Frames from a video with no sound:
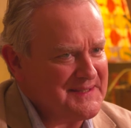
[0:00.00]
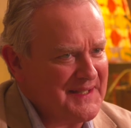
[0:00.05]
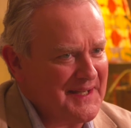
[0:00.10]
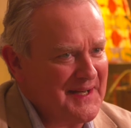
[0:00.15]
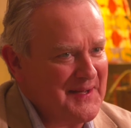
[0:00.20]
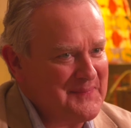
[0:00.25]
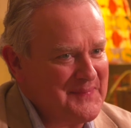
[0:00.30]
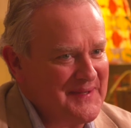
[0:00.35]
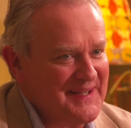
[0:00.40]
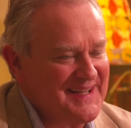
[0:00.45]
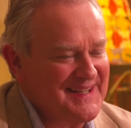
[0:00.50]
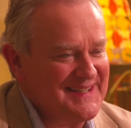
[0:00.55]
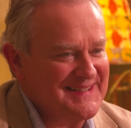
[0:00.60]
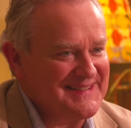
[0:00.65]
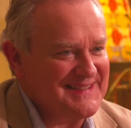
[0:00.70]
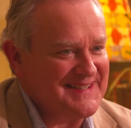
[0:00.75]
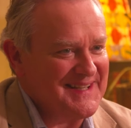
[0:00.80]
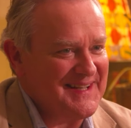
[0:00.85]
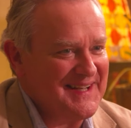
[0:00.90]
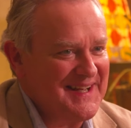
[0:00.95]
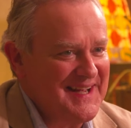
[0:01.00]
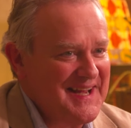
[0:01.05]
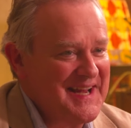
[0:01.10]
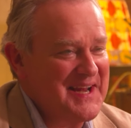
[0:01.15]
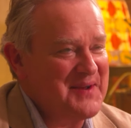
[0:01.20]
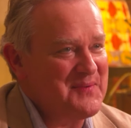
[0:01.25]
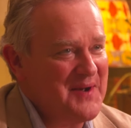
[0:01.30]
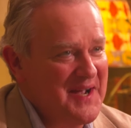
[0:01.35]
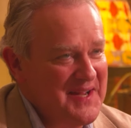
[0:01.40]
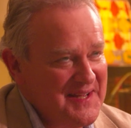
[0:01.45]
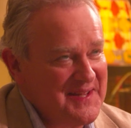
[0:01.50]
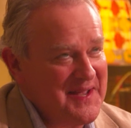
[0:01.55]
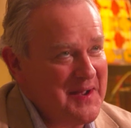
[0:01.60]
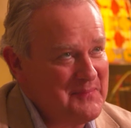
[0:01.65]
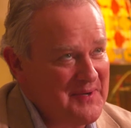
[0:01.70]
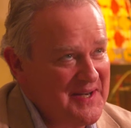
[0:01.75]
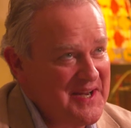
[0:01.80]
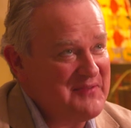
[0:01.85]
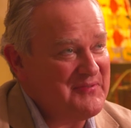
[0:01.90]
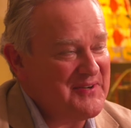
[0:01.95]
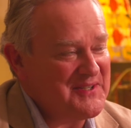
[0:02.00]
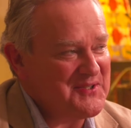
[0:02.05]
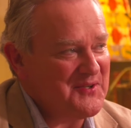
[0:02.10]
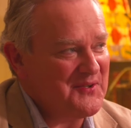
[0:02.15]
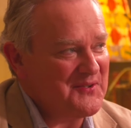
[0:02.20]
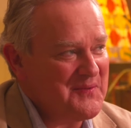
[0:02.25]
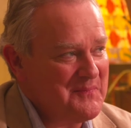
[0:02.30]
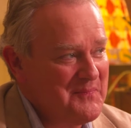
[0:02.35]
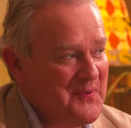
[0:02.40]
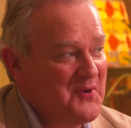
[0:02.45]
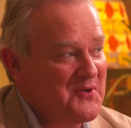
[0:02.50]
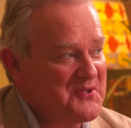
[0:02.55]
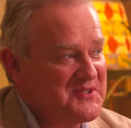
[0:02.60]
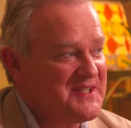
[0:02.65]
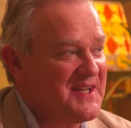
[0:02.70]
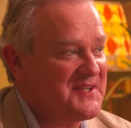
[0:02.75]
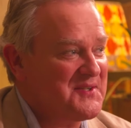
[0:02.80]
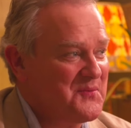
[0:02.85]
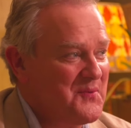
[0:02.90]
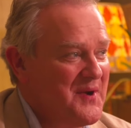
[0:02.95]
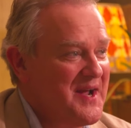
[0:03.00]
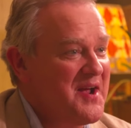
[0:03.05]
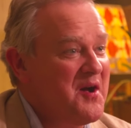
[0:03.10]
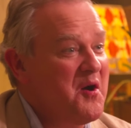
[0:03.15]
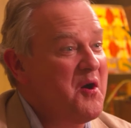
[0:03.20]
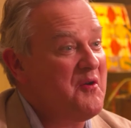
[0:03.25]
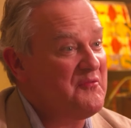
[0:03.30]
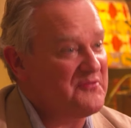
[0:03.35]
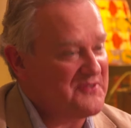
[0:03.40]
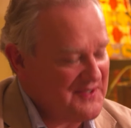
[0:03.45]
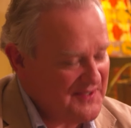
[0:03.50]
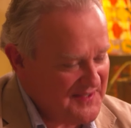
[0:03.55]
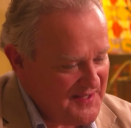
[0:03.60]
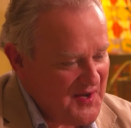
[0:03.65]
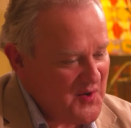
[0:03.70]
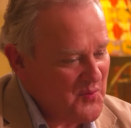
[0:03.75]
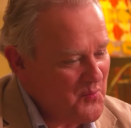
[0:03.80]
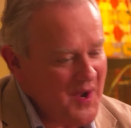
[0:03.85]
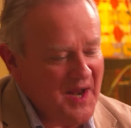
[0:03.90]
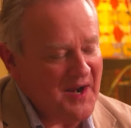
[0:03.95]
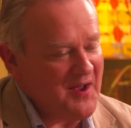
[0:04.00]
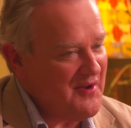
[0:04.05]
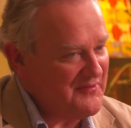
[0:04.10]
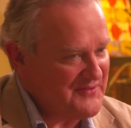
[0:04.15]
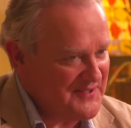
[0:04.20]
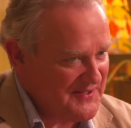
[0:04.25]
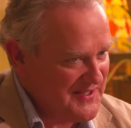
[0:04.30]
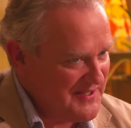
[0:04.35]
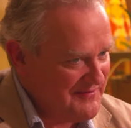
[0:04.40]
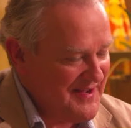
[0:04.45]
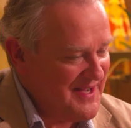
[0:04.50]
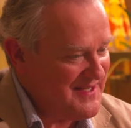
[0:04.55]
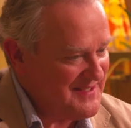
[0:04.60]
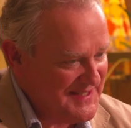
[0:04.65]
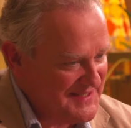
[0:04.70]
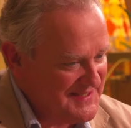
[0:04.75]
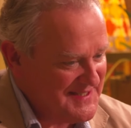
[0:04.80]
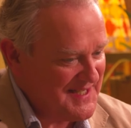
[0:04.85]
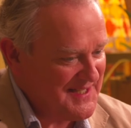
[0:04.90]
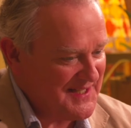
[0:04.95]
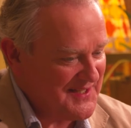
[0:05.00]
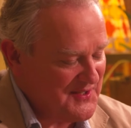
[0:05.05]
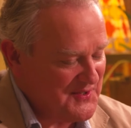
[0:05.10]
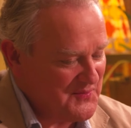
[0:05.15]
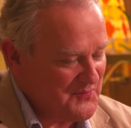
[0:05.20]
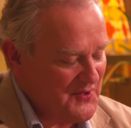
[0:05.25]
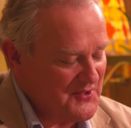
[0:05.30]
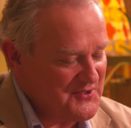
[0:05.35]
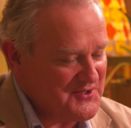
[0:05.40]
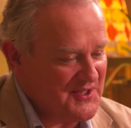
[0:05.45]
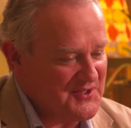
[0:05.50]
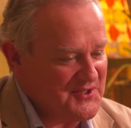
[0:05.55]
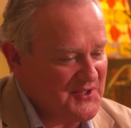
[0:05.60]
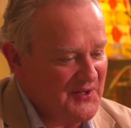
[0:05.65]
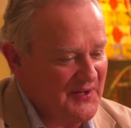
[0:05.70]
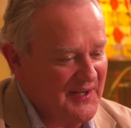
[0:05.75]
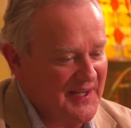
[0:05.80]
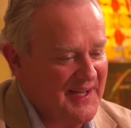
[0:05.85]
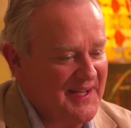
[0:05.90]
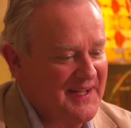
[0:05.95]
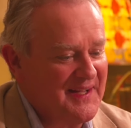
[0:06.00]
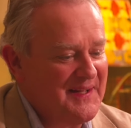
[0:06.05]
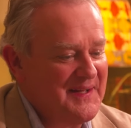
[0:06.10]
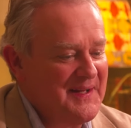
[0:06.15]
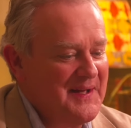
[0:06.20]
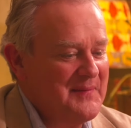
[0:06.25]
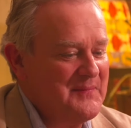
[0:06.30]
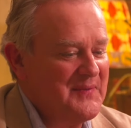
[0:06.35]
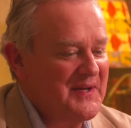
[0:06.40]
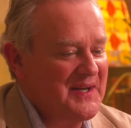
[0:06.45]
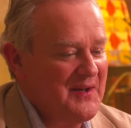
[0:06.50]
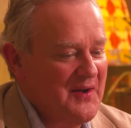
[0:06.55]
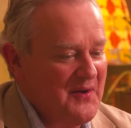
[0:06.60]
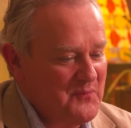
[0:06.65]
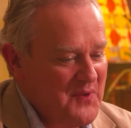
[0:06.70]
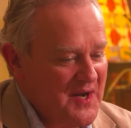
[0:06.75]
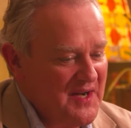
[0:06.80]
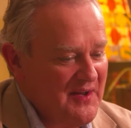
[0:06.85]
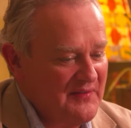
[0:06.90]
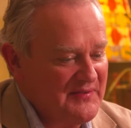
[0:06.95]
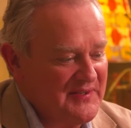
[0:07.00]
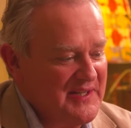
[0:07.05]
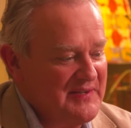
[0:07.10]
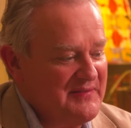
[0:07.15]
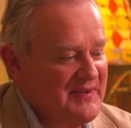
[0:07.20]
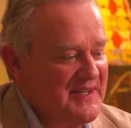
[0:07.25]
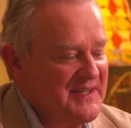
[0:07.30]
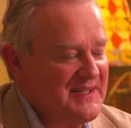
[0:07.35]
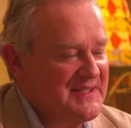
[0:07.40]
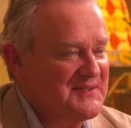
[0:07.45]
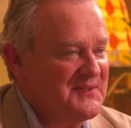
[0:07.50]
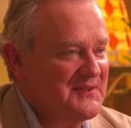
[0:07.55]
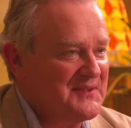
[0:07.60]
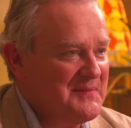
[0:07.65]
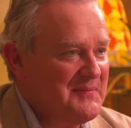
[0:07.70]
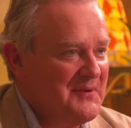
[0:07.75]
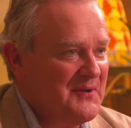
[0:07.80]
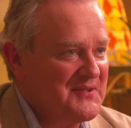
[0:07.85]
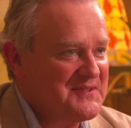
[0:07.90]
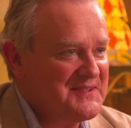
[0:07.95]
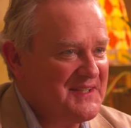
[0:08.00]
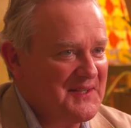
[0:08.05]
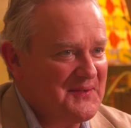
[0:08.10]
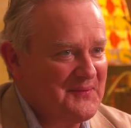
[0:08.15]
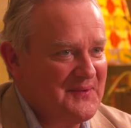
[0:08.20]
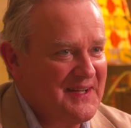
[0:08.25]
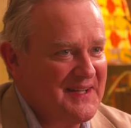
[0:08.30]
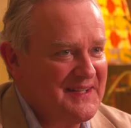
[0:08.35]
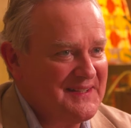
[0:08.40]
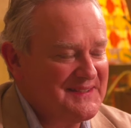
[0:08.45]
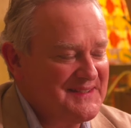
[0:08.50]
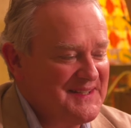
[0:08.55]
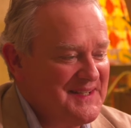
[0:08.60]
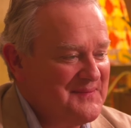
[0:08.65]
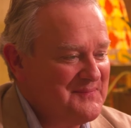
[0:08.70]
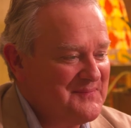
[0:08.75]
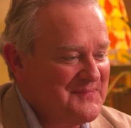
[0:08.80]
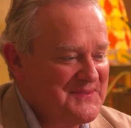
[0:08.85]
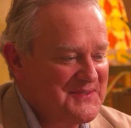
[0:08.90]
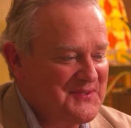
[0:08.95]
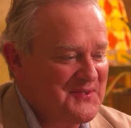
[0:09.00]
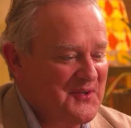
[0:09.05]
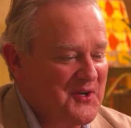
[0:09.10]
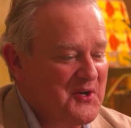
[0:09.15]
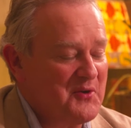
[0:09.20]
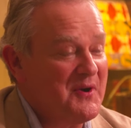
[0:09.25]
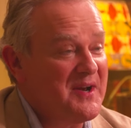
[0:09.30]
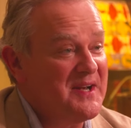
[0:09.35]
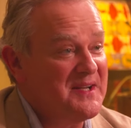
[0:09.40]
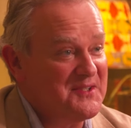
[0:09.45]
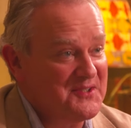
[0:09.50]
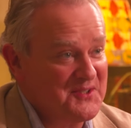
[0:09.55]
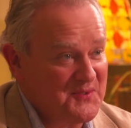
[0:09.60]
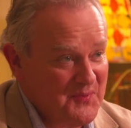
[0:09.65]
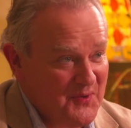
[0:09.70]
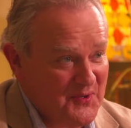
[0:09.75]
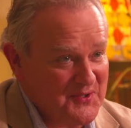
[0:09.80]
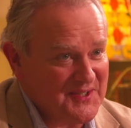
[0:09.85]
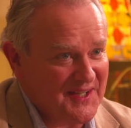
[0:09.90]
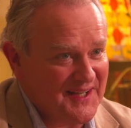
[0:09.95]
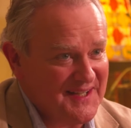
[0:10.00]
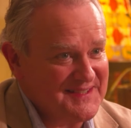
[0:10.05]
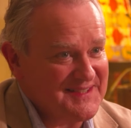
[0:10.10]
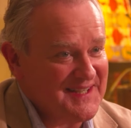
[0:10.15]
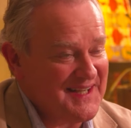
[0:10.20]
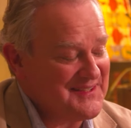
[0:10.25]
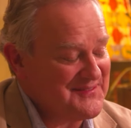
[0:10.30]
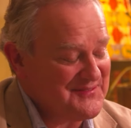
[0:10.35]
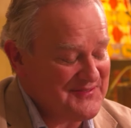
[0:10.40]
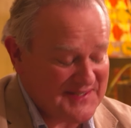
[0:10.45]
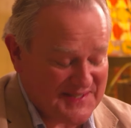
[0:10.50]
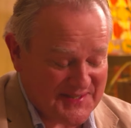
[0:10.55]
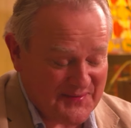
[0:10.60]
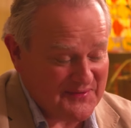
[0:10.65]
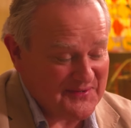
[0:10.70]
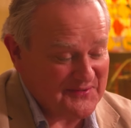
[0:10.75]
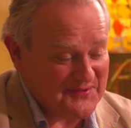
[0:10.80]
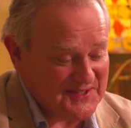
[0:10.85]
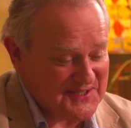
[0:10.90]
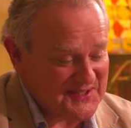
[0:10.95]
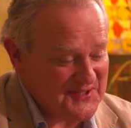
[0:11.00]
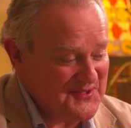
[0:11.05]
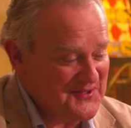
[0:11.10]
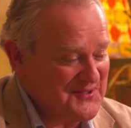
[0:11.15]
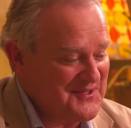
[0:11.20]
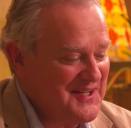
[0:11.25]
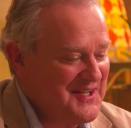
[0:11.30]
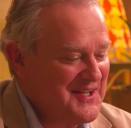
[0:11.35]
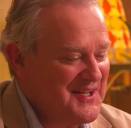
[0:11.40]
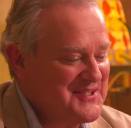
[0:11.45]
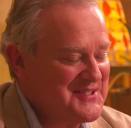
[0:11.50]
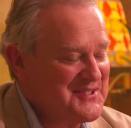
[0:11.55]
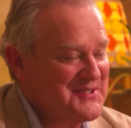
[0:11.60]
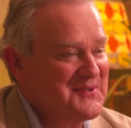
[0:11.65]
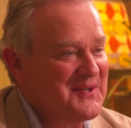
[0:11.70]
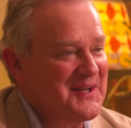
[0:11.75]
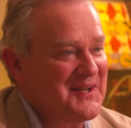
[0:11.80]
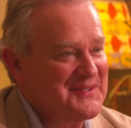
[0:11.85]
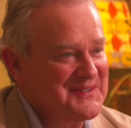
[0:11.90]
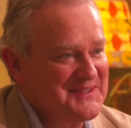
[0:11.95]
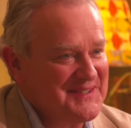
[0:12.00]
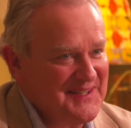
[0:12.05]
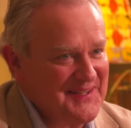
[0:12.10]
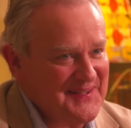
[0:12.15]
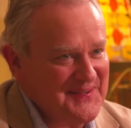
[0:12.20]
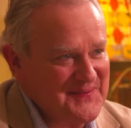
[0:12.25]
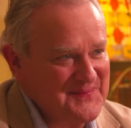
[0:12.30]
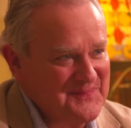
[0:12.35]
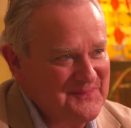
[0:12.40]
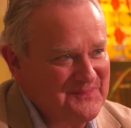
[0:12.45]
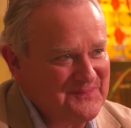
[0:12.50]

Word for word: You know, because uh, he, I believe he took the box set away after, well after the event. He said he couldn't watch it during it. But uh, well after the event, he took the box set away and um, sort of cringed watching it, saying for some of it was too too close to home.